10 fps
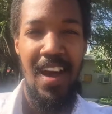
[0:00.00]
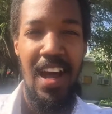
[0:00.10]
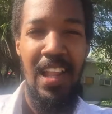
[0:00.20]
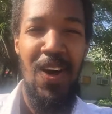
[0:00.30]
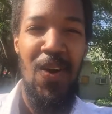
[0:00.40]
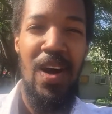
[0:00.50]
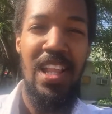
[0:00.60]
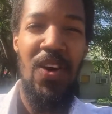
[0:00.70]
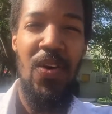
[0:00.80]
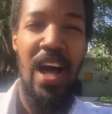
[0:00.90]
Hello,
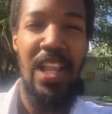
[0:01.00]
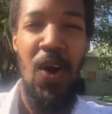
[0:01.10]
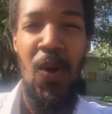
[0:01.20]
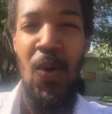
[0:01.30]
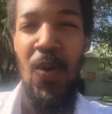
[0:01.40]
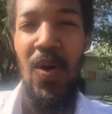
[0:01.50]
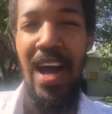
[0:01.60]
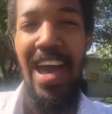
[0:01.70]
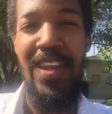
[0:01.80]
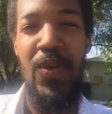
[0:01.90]
hello, hello,
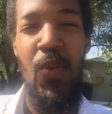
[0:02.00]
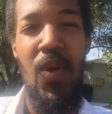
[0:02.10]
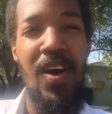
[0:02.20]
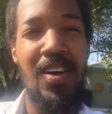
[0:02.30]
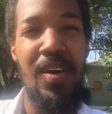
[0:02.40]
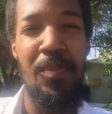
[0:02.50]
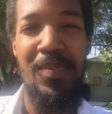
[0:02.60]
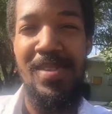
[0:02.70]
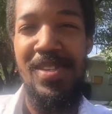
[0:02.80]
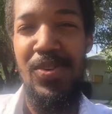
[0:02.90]
and
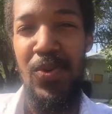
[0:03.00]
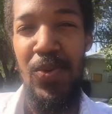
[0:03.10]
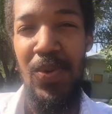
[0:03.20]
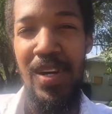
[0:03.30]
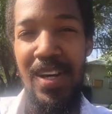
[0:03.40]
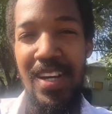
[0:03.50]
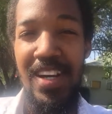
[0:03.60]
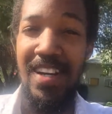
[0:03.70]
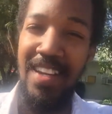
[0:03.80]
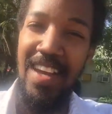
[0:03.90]
welcome to
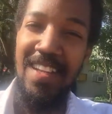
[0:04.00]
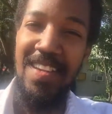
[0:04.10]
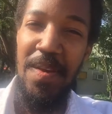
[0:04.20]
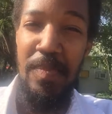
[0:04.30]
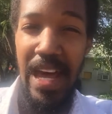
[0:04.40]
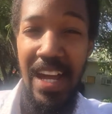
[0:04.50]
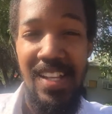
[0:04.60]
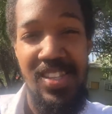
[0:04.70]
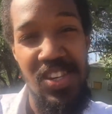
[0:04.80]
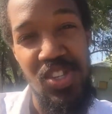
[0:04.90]
Connecting
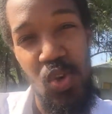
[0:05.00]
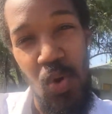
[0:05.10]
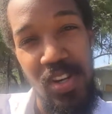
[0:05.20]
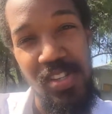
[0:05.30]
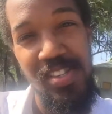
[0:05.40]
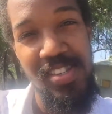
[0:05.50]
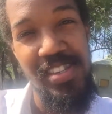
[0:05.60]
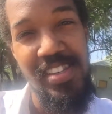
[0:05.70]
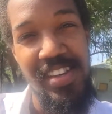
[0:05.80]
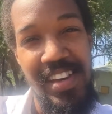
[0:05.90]
Back to
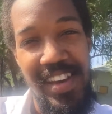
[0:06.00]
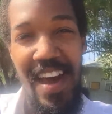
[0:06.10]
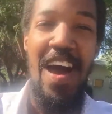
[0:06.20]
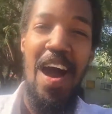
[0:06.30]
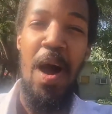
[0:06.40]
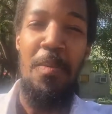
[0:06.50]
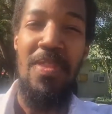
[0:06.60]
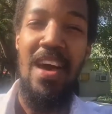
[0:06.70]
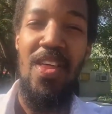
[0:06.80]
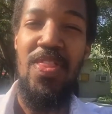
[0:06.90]
Source. I'm
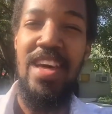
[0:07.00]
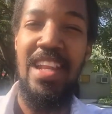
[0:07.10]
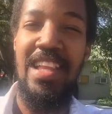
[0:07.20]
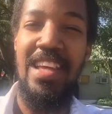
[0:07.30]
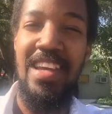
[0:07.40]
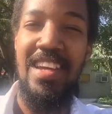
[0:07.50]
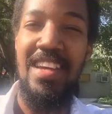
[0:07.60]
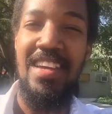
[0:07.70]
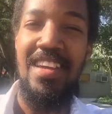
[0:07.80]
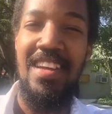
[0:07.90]
the health analytic.
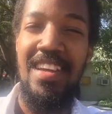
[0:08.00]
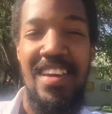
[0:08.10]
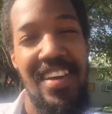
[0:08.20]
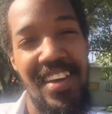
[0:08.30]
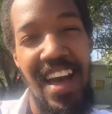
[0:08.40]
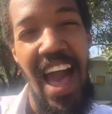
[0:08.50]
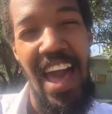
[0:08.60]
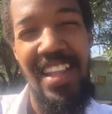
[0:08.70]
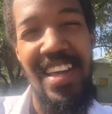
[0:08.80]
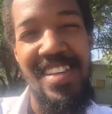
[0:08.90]
I
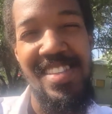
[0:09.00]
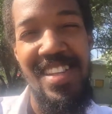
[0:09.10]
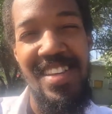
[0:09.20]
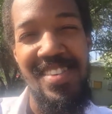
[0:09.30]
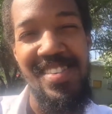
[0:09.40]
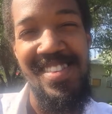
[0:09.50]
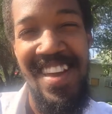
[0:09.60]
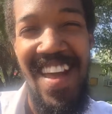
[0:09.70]
analyze things.